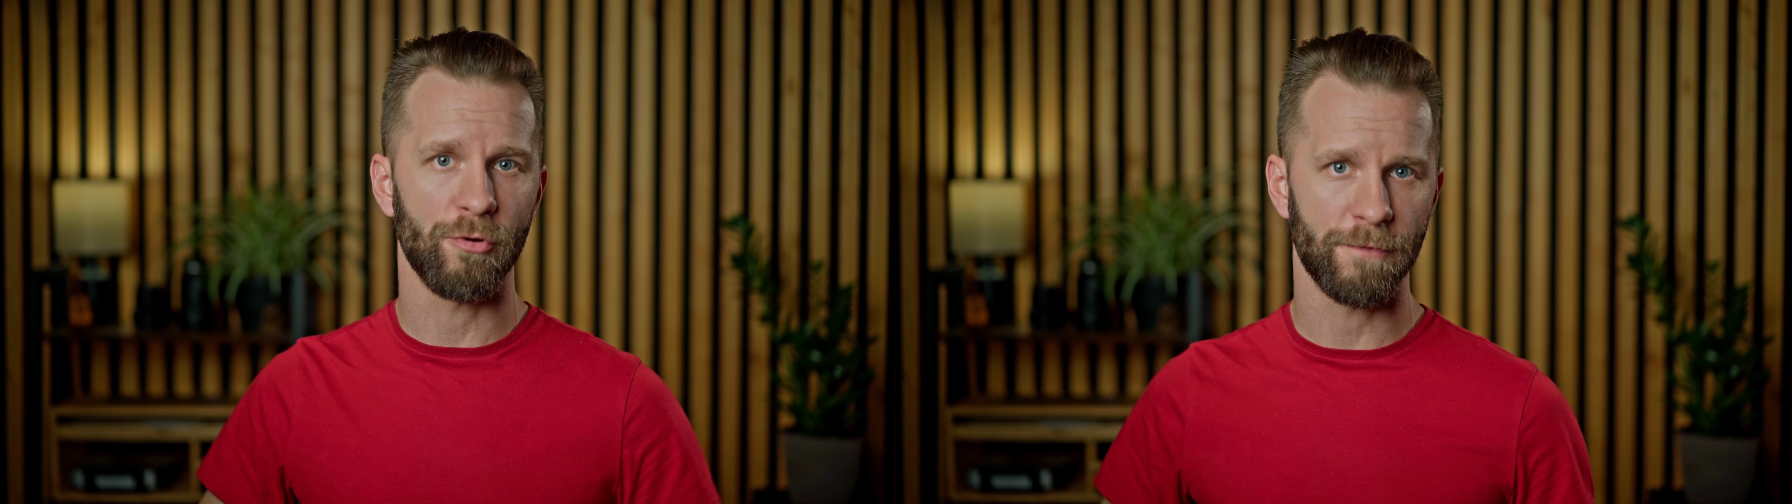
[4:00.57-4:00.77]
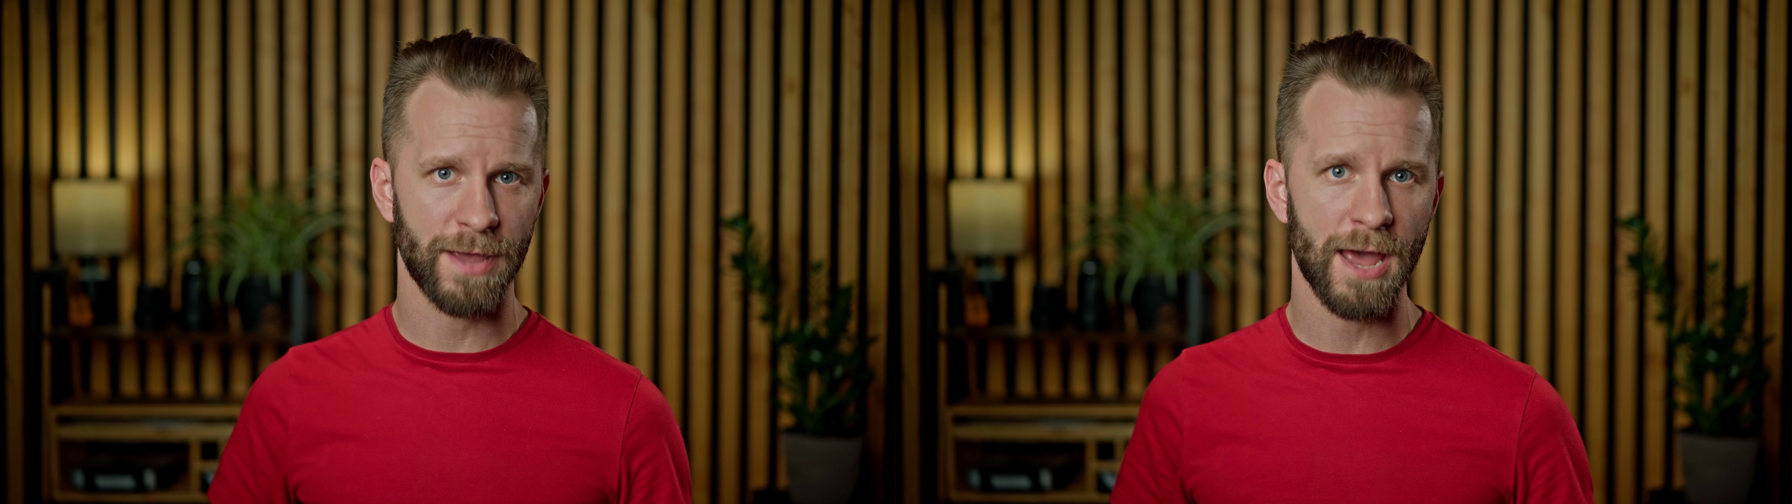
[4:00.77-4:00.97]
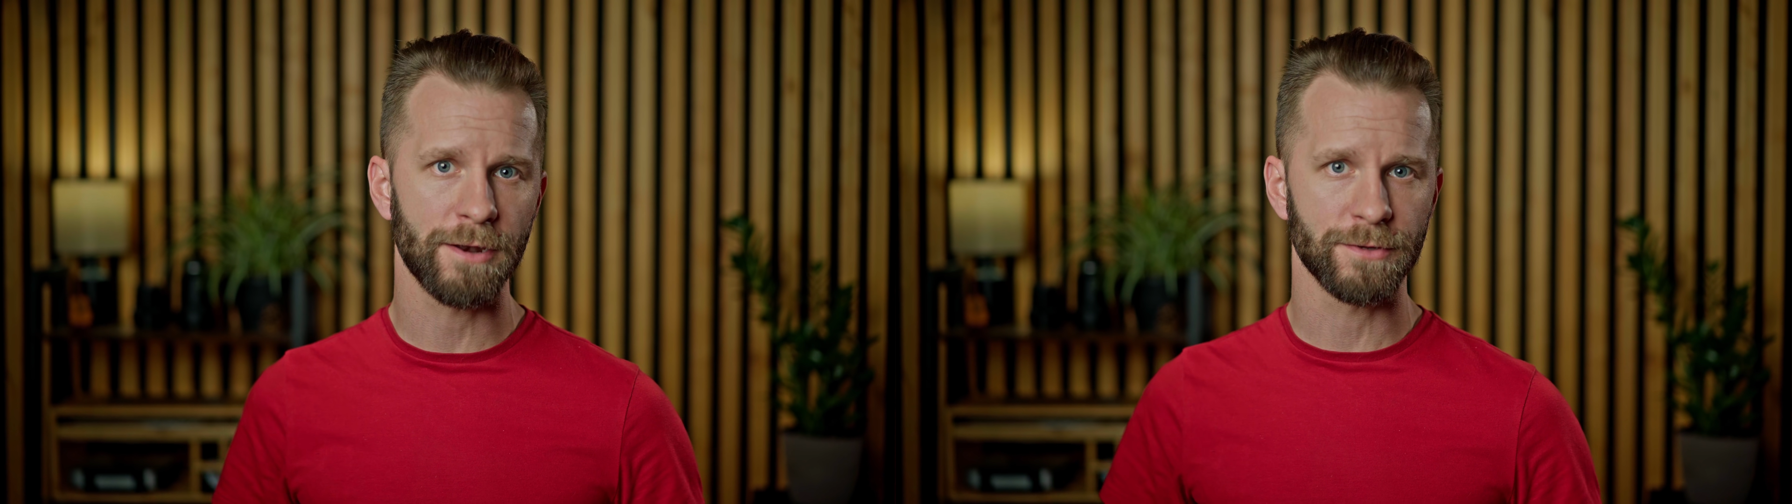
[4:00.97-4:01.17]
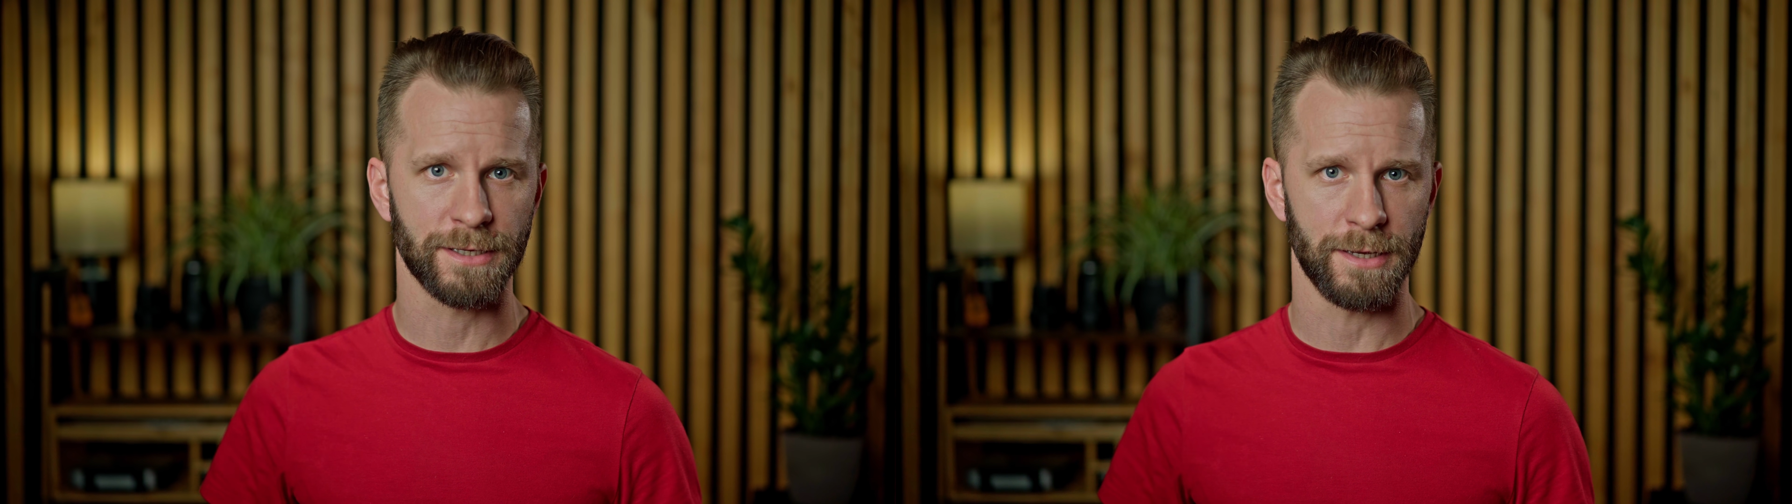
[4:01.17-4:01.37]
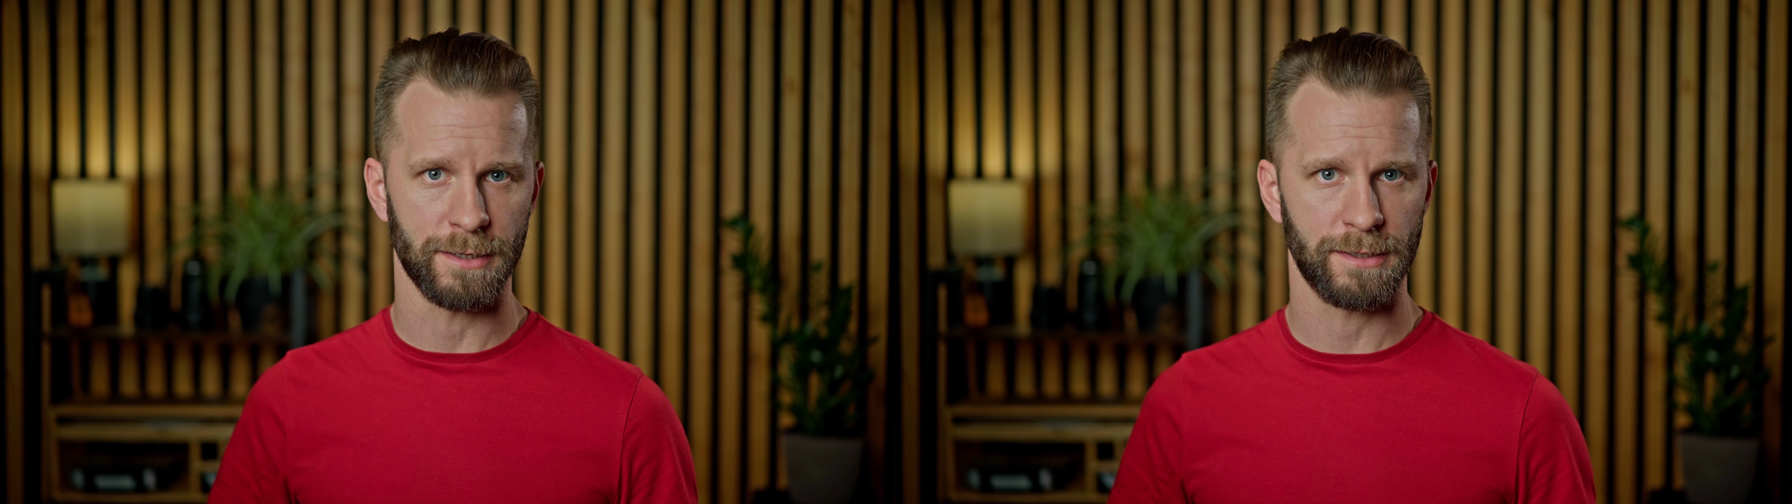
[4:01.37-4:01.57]
of
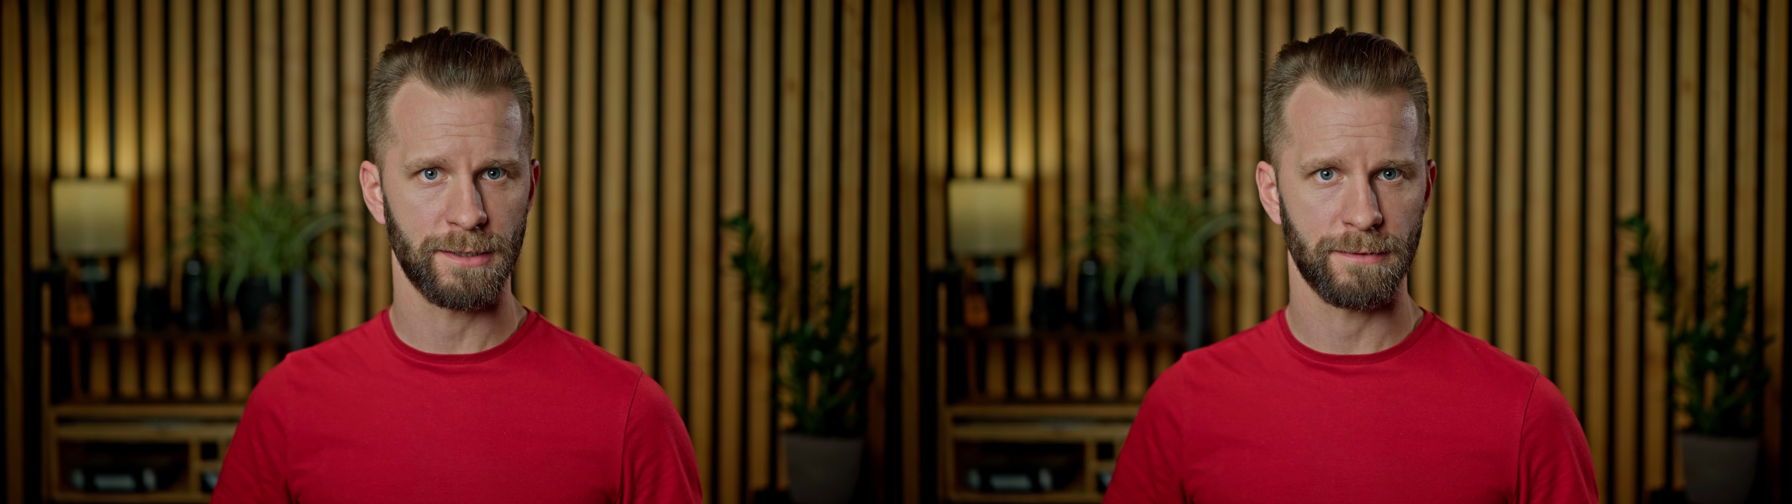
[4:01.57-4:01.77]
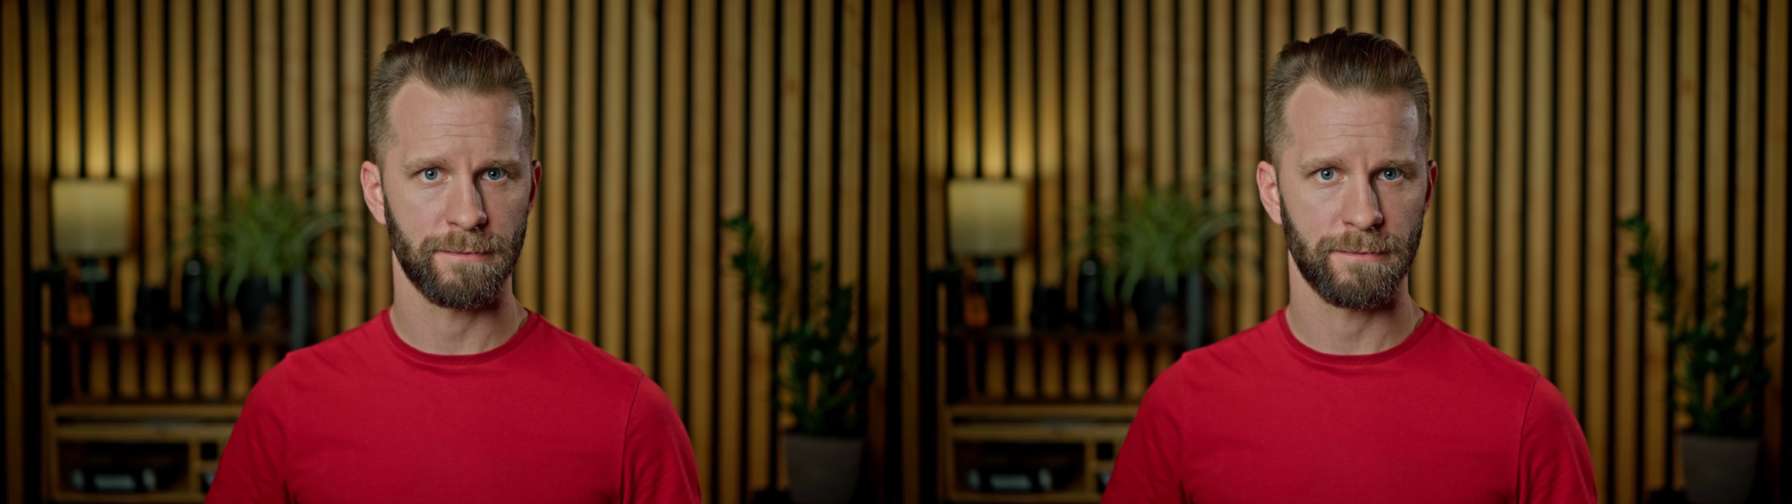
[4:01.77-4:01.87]
candlesticks.